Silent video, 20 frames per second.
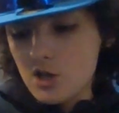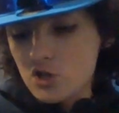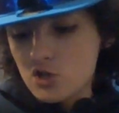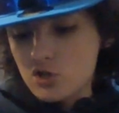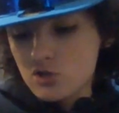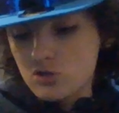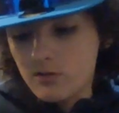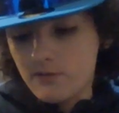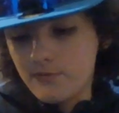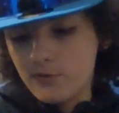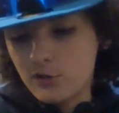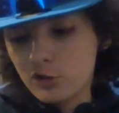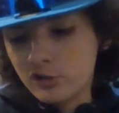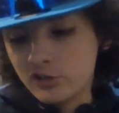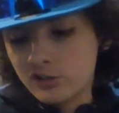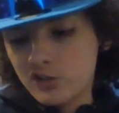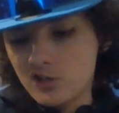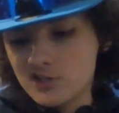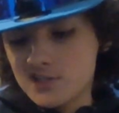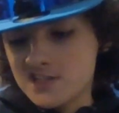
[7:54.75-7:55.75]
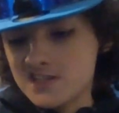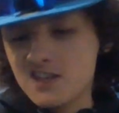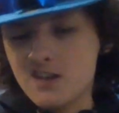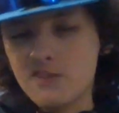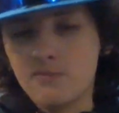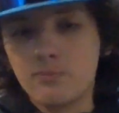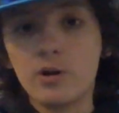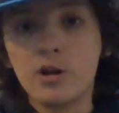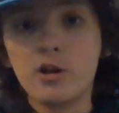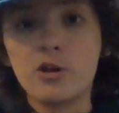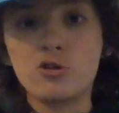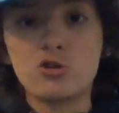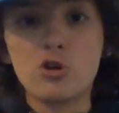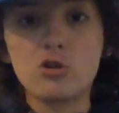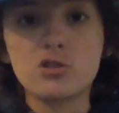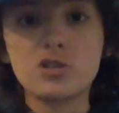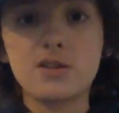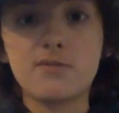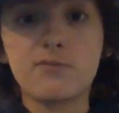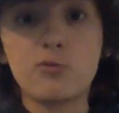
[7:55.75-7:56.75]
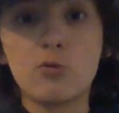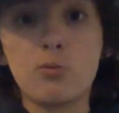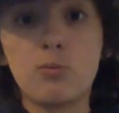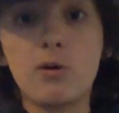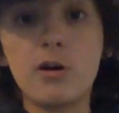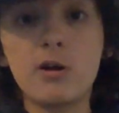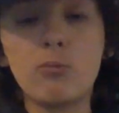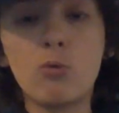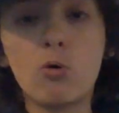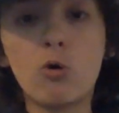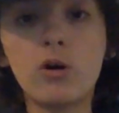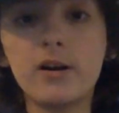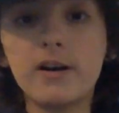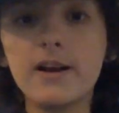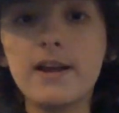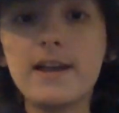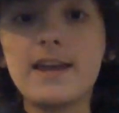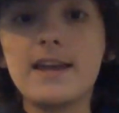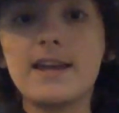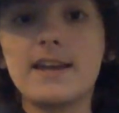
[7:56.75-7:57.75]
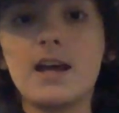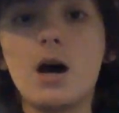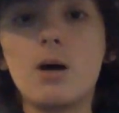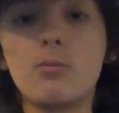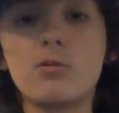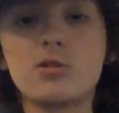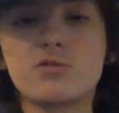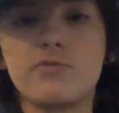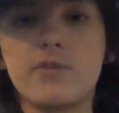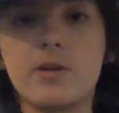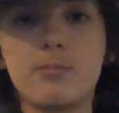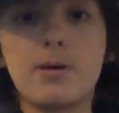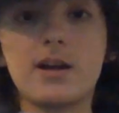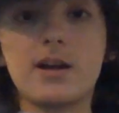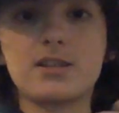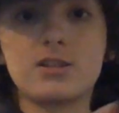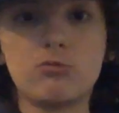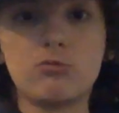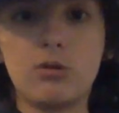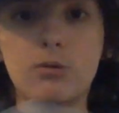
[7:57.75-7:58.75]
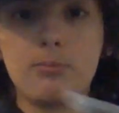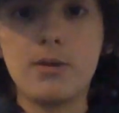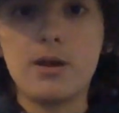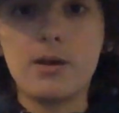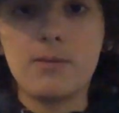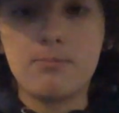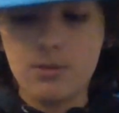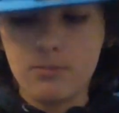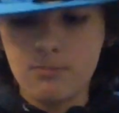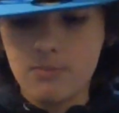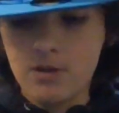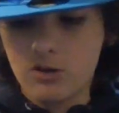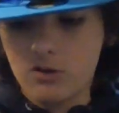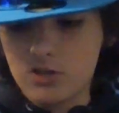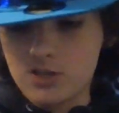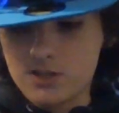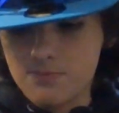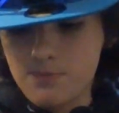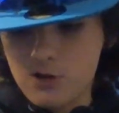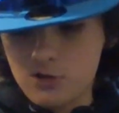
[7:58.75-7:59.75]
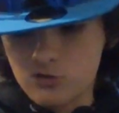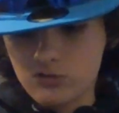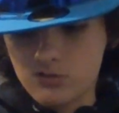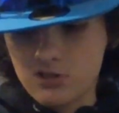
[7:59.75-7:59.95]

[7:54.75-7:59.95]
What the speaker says: So I'm very curious to see if Brandon Joseph will play more and how much of an impact he will make on special